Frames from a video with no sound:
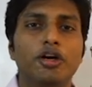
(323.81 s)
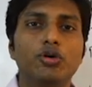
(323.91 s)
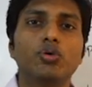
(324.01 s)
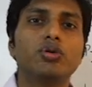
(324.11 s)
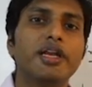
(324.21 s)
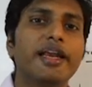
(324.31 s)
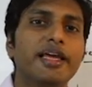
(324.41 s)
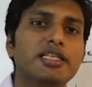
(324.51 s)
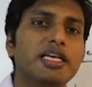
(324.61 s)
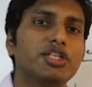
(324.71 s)
2 to 3
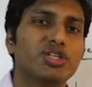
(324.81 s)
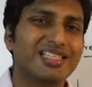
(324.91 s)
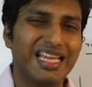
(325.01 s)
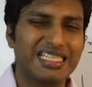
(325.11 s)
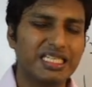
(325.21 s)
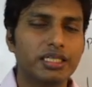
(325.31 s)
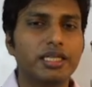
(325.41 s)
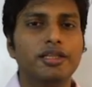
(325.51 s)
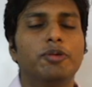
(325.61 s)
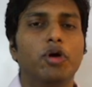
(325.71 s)
degrees Celsius lesser
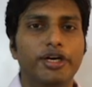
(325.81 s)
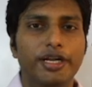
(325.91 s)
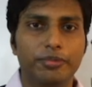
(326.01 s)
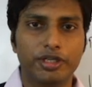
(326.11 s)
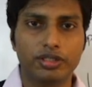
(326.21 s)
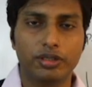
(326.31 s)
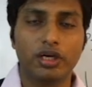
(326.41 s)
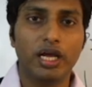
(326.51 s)
than the body temperature,